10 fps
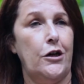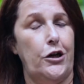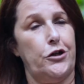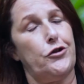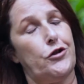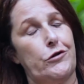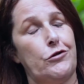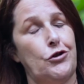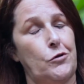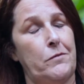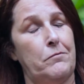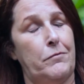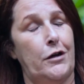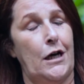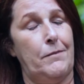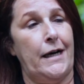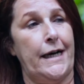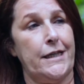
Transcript: And as soon as you apply